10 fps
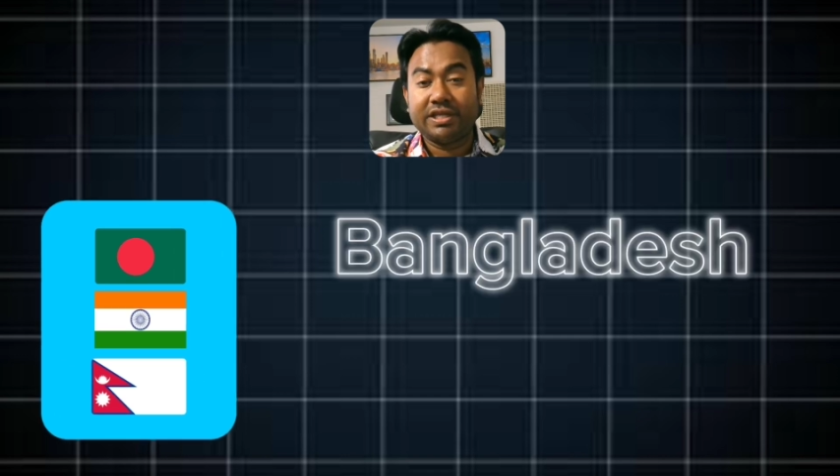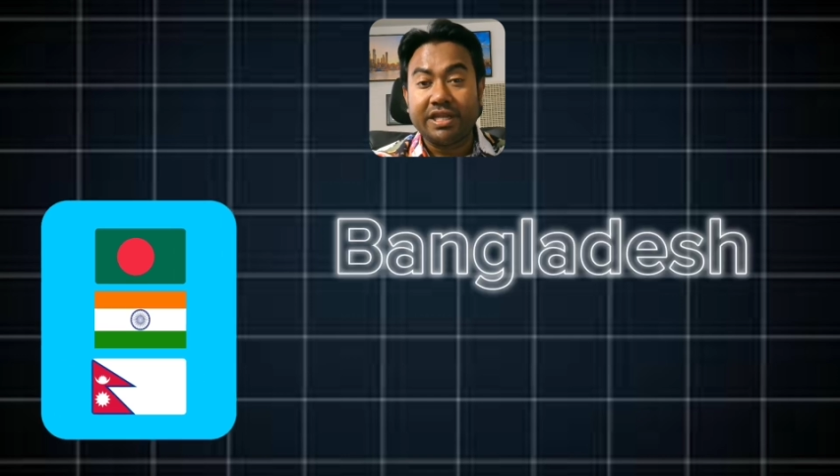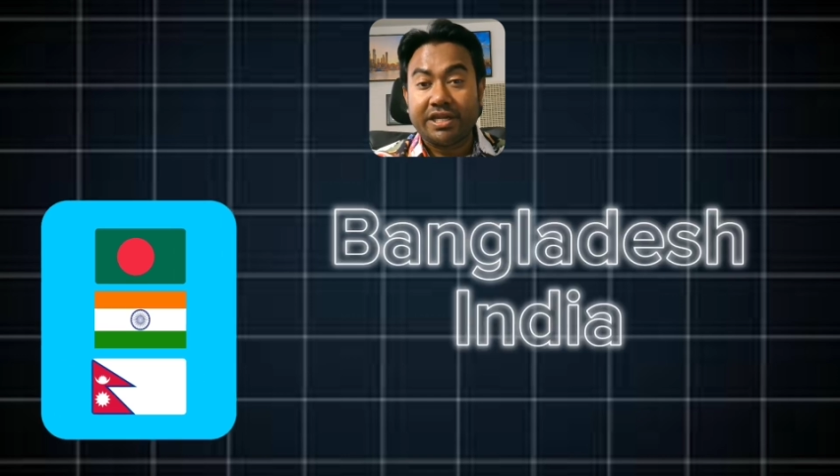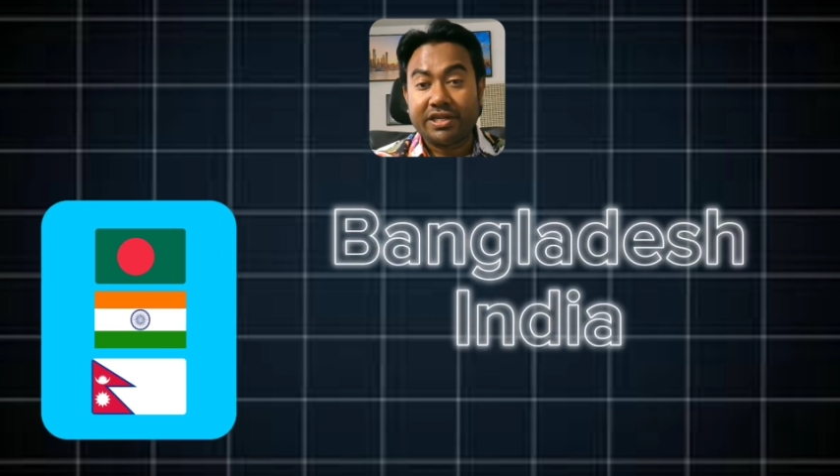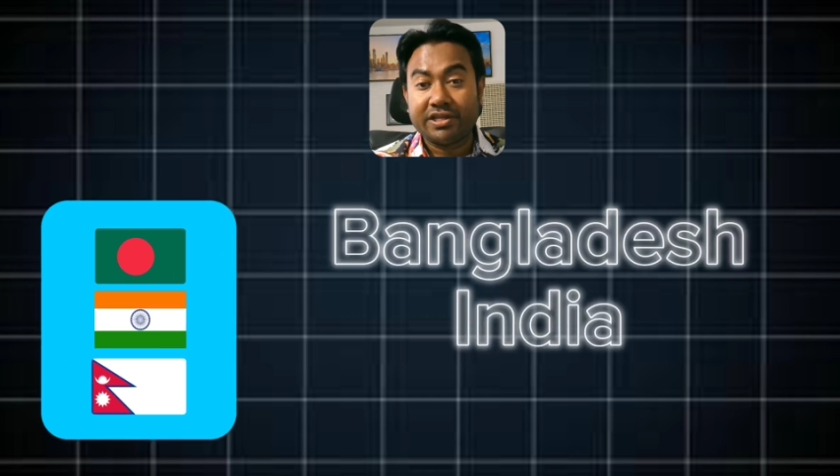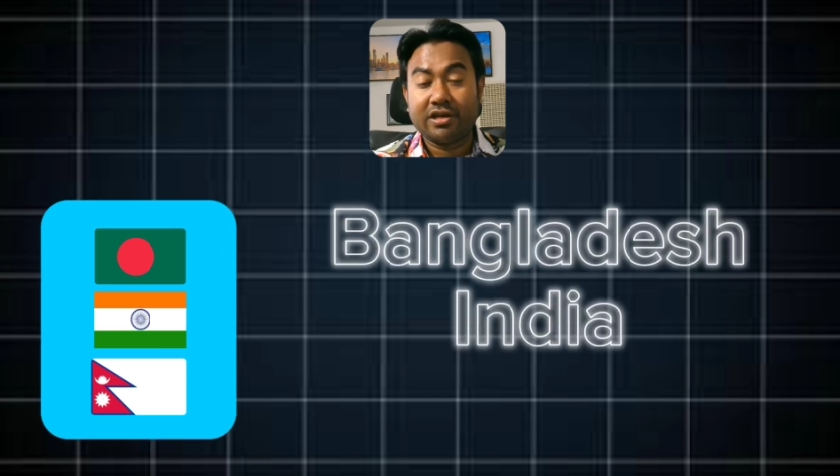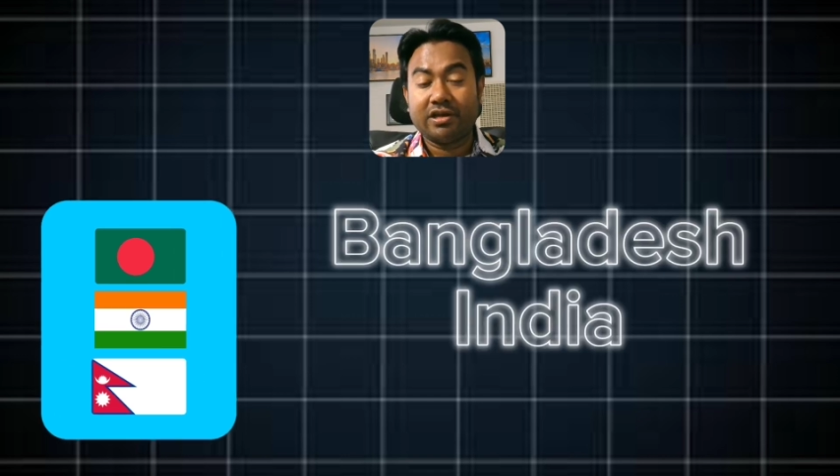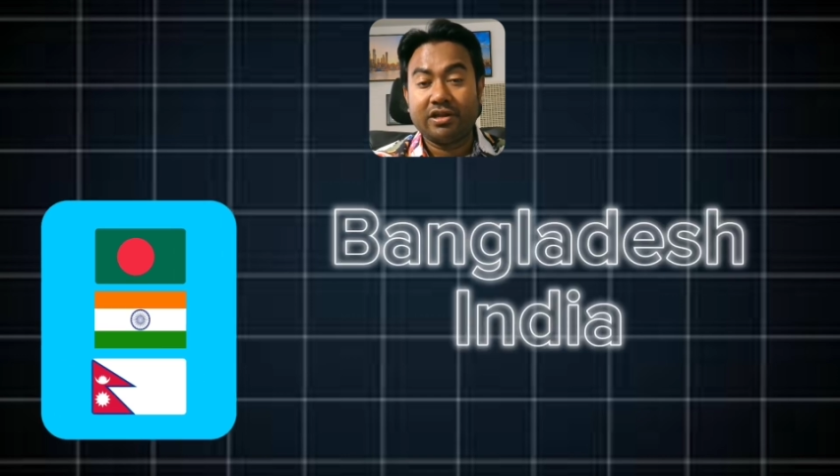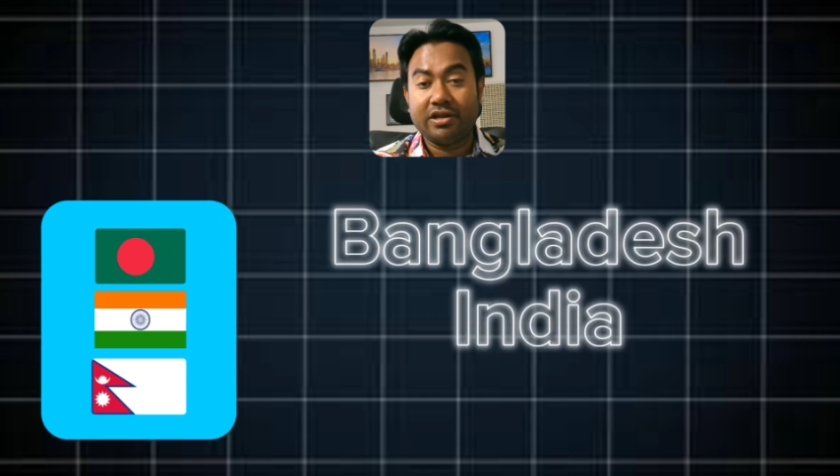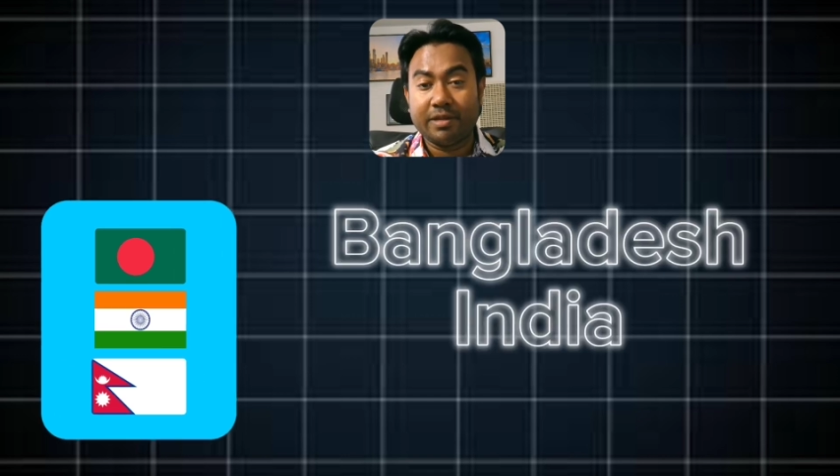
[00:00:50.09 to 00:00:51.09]

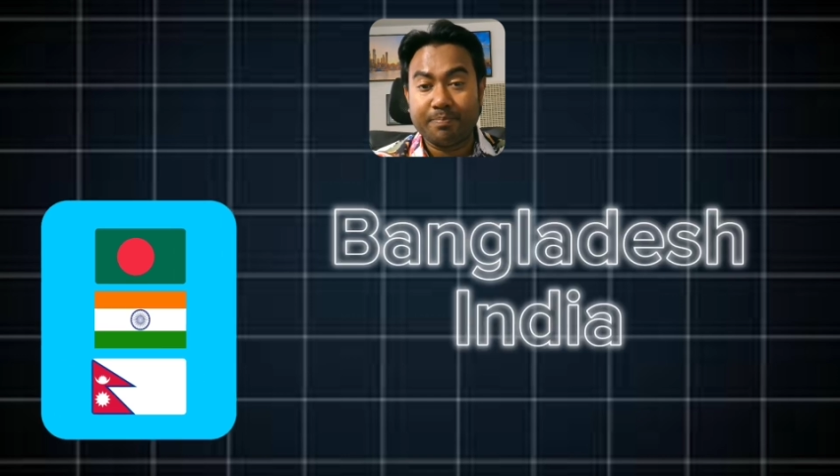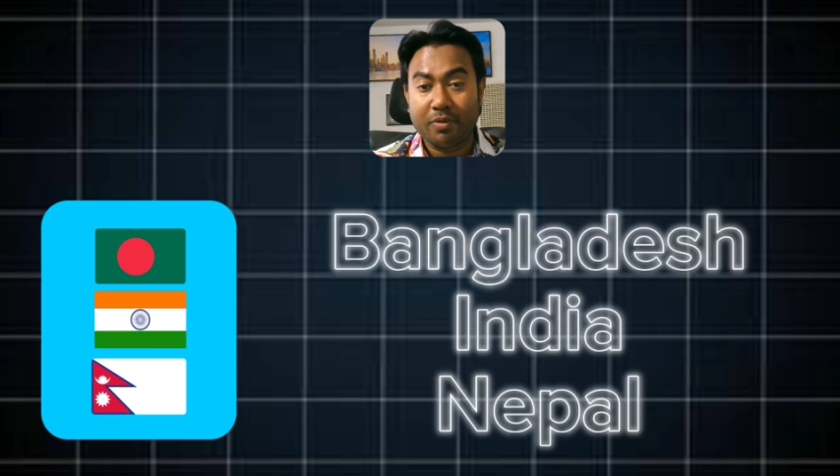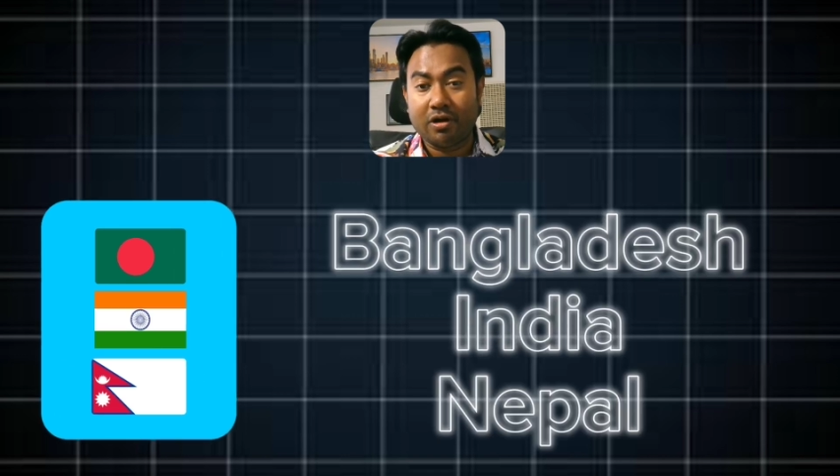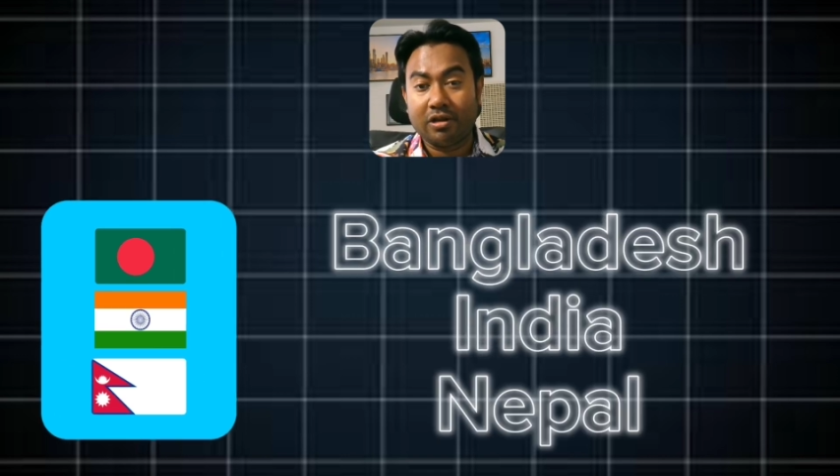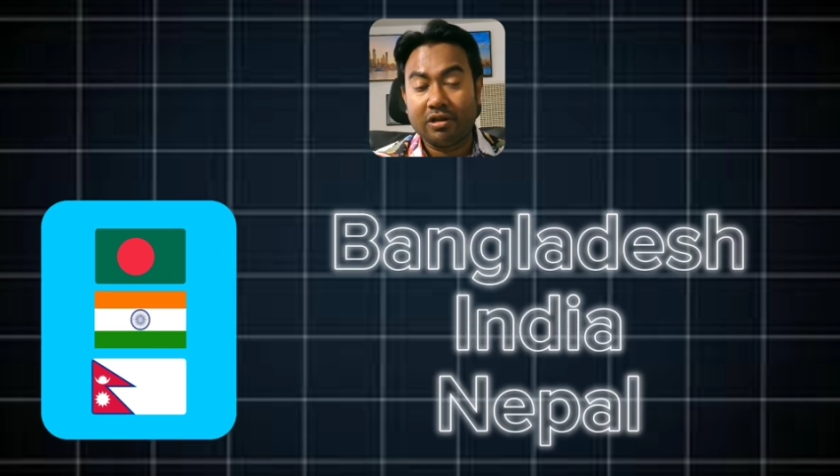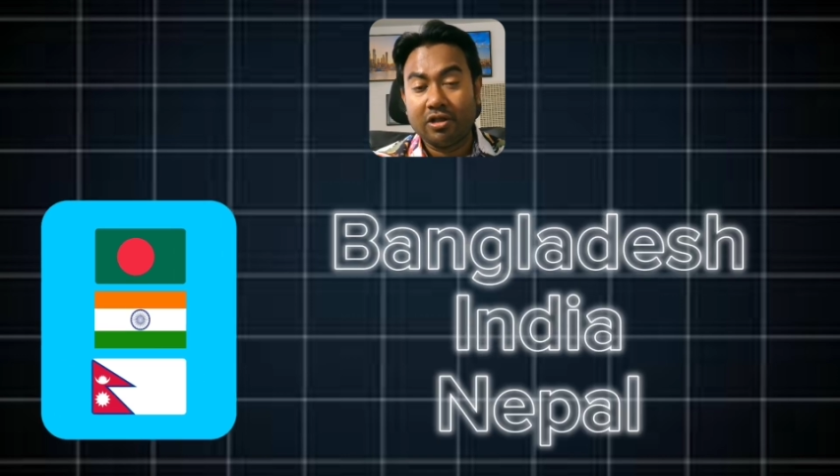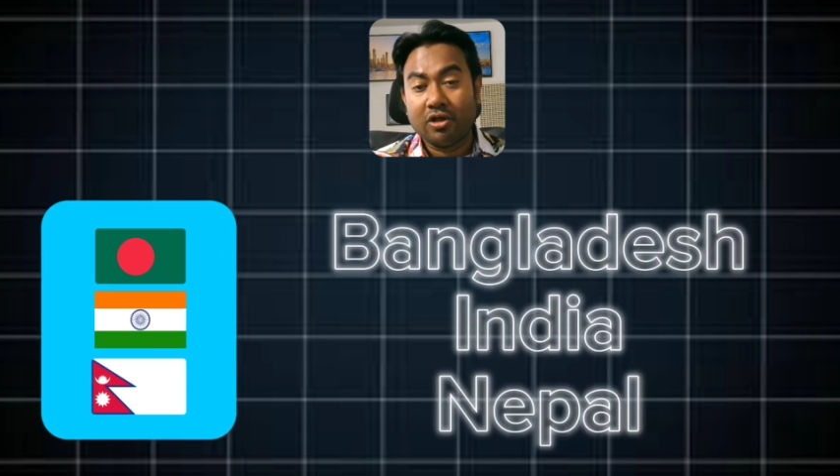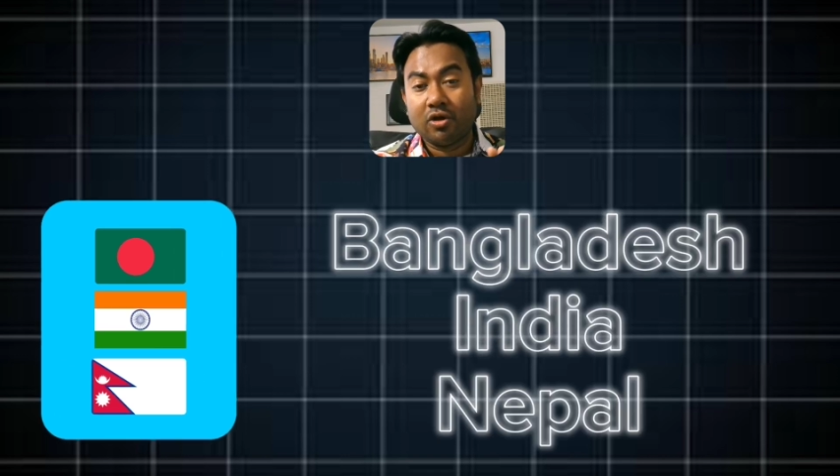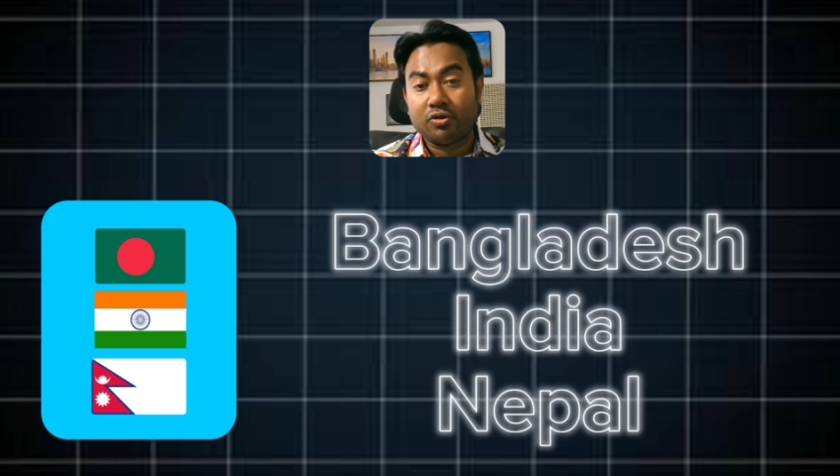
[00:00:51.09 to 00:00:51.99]
India, Nepal,